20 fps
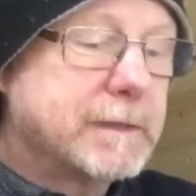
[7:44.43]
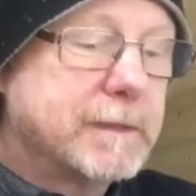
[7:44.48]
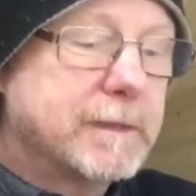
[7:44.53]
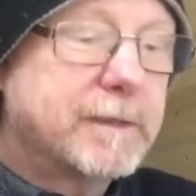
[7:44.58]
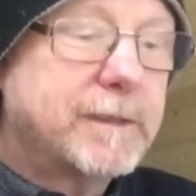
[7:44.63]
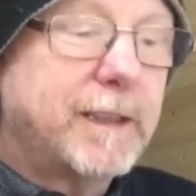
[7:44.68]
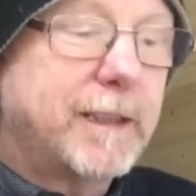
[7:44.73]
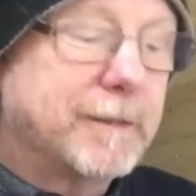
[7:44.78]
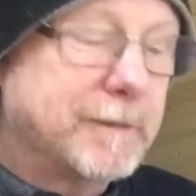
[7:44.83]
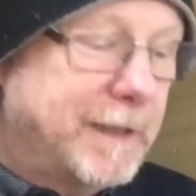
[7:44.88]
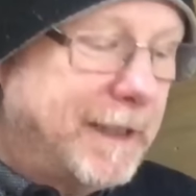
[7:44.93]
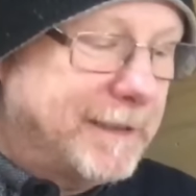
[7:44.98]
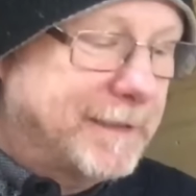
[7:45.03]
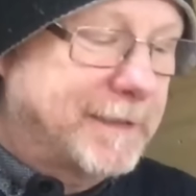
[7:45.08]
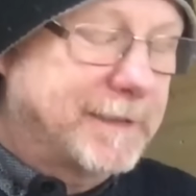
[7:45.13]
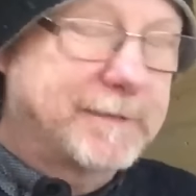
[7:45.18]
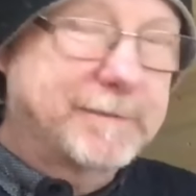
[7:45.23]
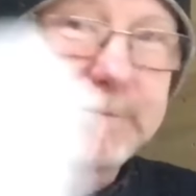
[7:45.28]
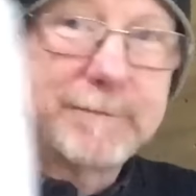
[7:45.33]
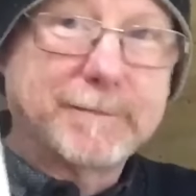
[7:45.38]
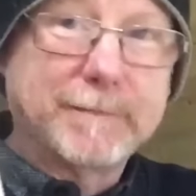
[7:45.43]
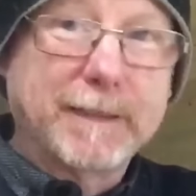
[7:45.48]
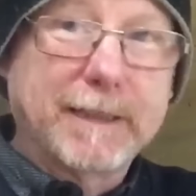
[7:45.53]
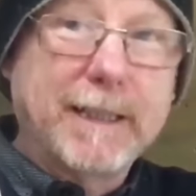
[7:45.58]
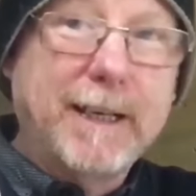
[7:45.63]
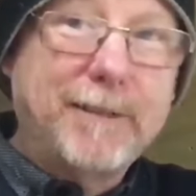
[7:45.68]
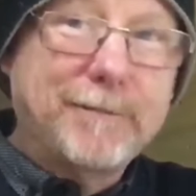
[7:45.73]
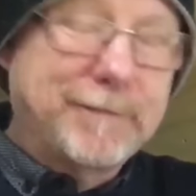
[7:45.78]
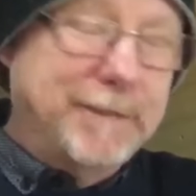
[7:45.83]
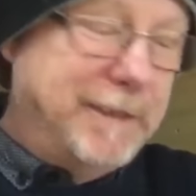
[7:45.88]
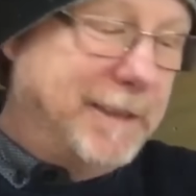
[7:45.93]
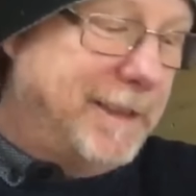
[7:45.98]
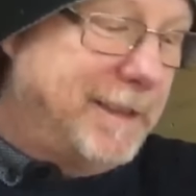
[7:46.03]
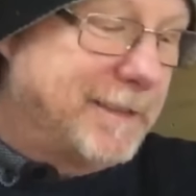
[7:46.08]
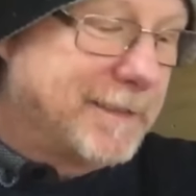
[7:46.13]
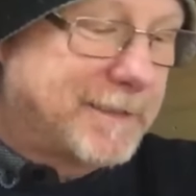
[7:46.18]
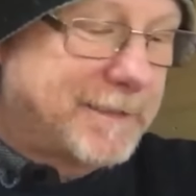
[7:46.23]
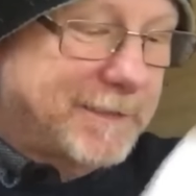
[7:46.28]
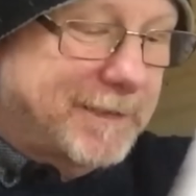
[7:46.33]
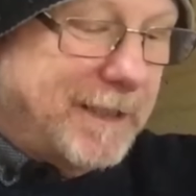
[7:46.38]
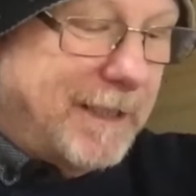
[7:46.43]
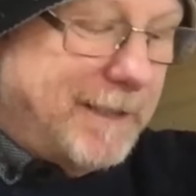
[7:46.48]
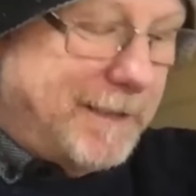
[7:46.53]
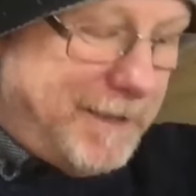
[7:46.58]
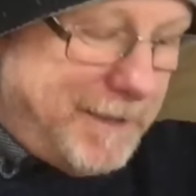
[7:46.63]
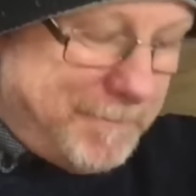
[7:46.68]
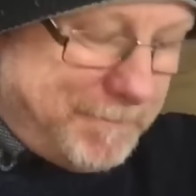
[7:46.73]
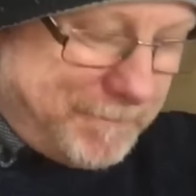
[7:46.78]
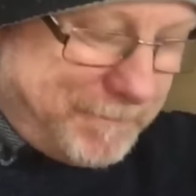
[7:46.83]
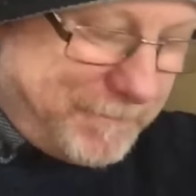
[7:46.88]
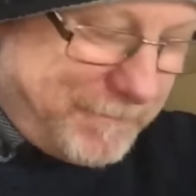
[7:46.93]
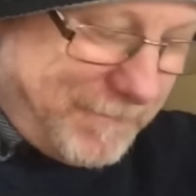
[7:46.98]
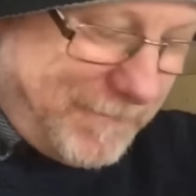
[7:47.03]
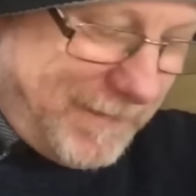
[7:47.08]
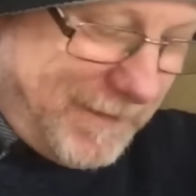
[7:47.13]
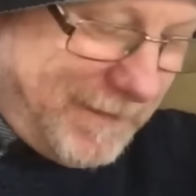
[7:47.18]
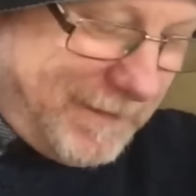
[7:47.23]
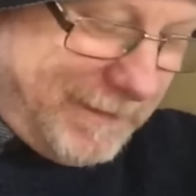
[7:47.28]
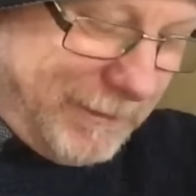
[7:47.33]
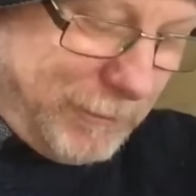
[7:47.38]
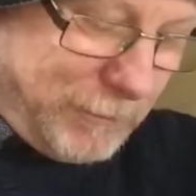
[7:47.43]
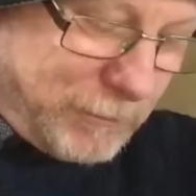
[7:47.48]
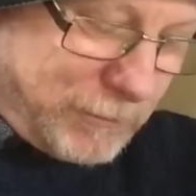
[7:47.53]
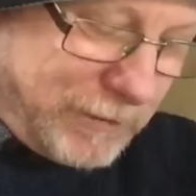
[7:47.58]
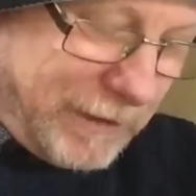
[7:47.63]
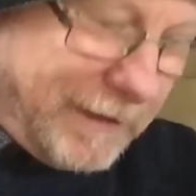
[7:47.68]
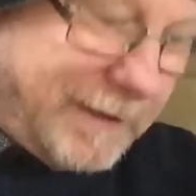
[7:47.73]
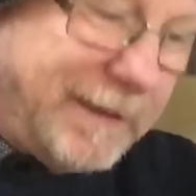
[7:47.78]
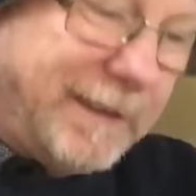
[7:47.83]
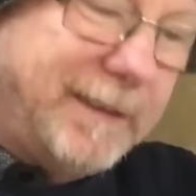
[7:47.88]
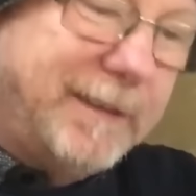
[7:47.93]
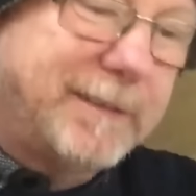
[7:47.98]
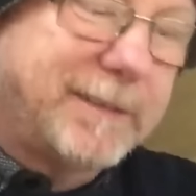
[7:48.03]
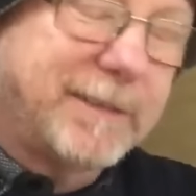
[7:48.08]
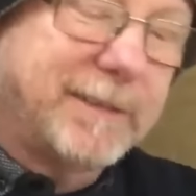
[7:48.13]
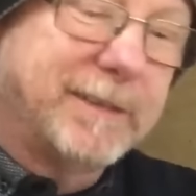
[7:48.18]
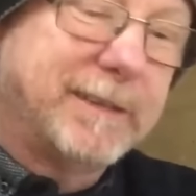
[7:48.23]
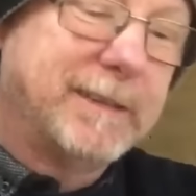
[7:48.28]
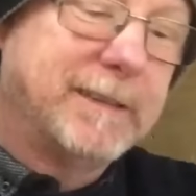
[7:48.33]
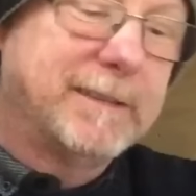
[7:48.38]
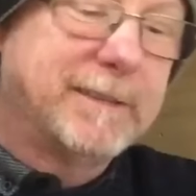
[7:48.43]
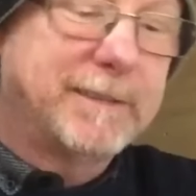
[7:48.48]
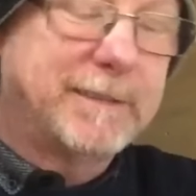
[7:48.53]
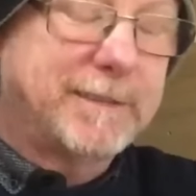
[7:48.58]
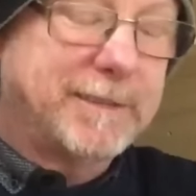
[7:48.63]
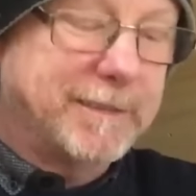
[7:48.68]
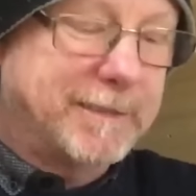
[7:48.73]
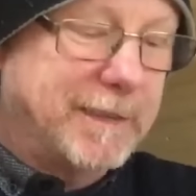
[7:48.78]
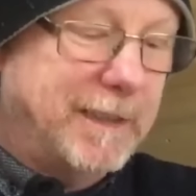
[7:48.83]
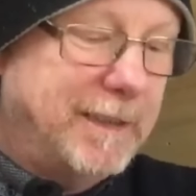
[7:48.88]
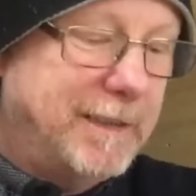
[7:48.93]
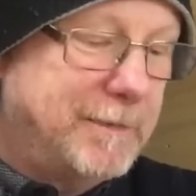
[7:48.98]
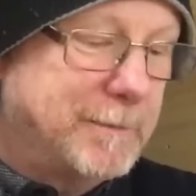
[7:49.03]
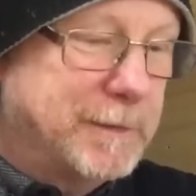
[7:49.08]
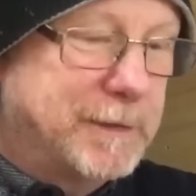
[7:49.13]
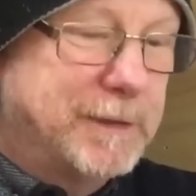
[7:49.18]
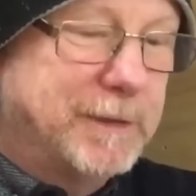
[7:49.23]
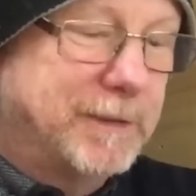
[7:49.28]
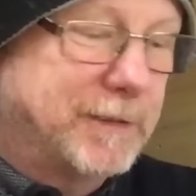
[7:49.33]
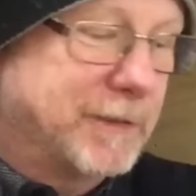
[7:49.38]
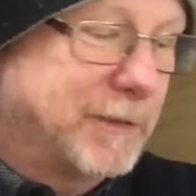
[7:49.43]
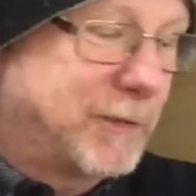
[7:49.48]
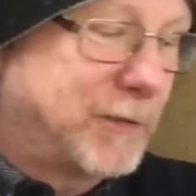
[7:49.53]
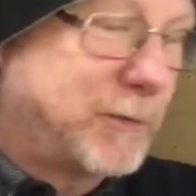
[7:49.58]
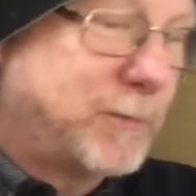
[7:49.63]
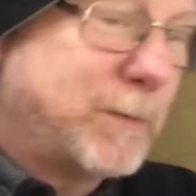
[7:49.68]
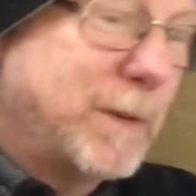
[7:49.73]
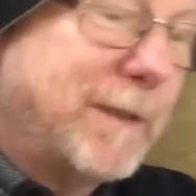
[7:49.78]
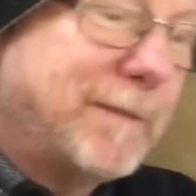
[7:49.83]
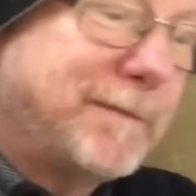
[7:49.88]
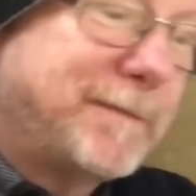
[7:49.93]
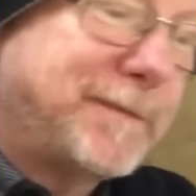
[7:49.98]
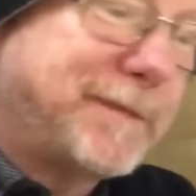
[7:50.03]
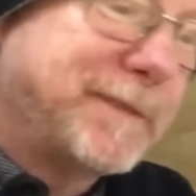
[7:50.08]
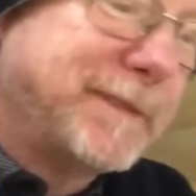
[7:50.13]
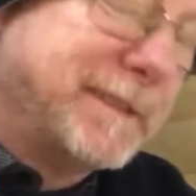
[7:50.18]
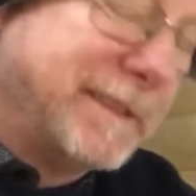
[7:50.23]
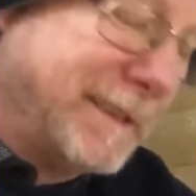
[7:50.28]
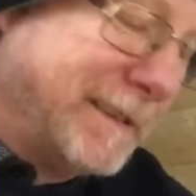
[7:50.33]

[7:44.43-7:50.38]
So that's the covering letter going in, and it's all dated today, which is the 12th